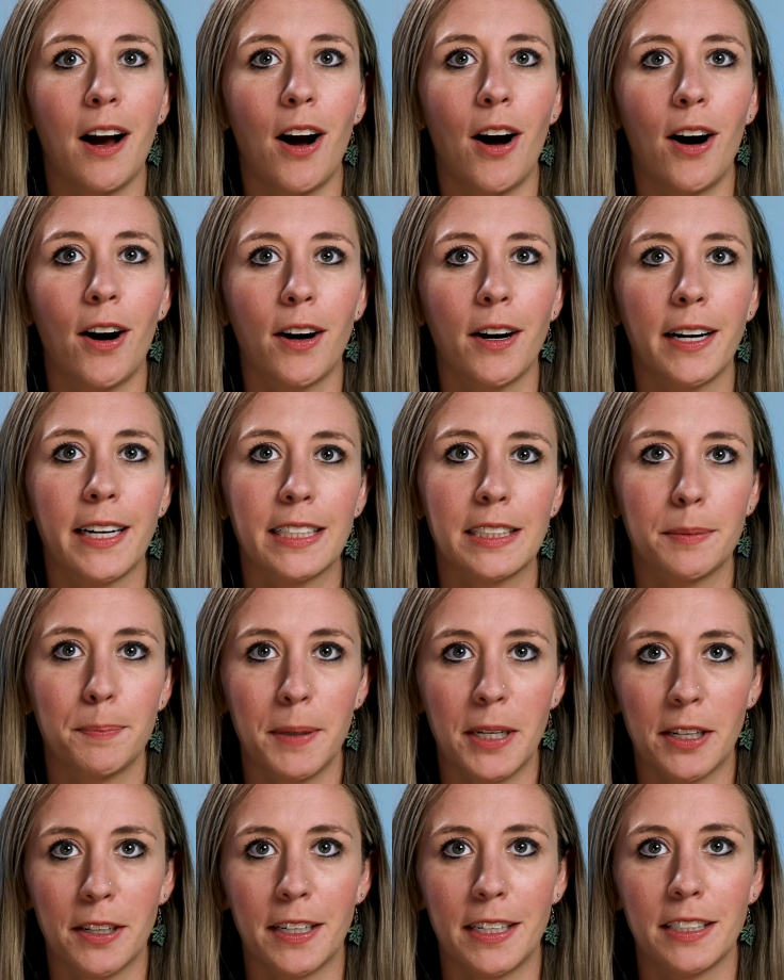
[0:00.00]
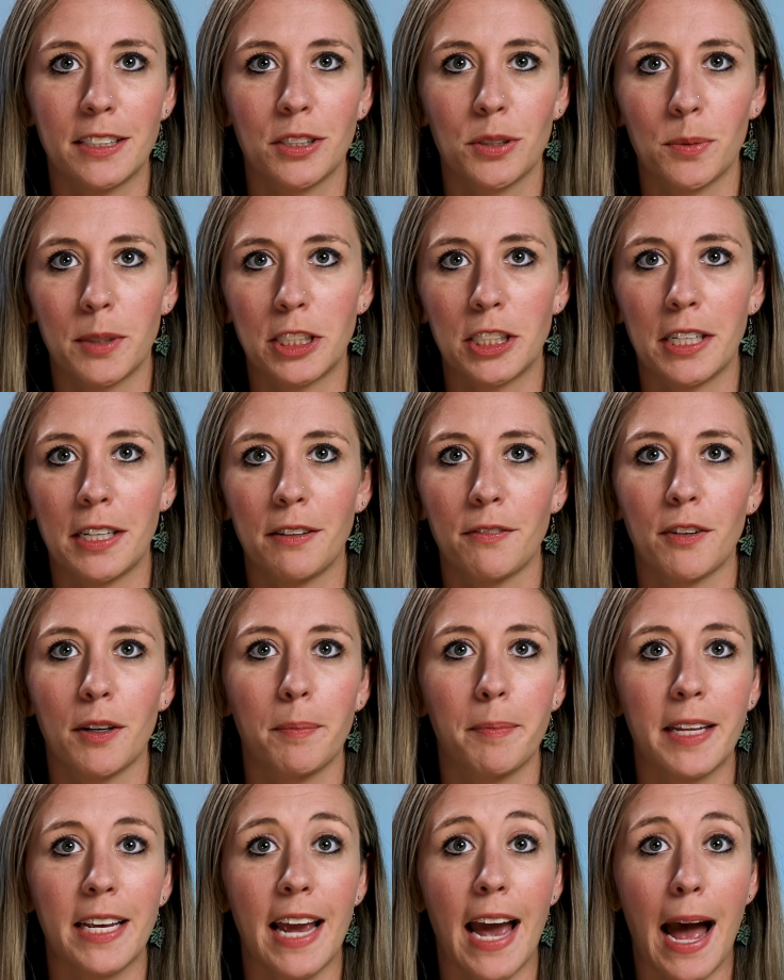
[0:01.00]
our experience switching
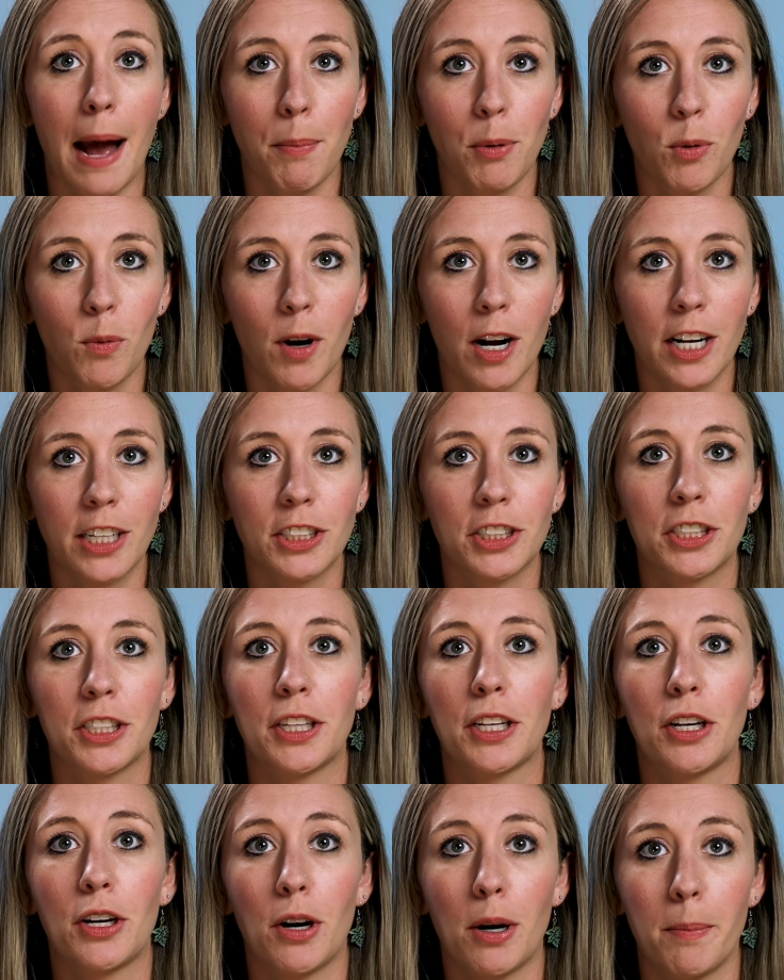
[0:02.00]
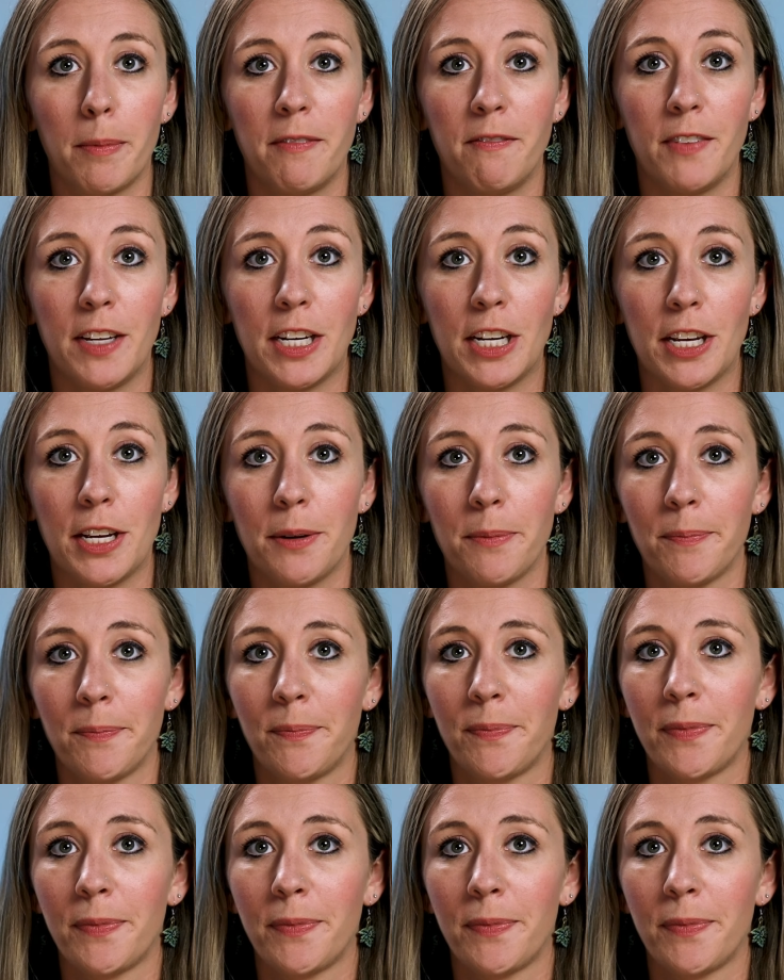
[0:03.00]
from the Apple Watch to the Garmin Venu.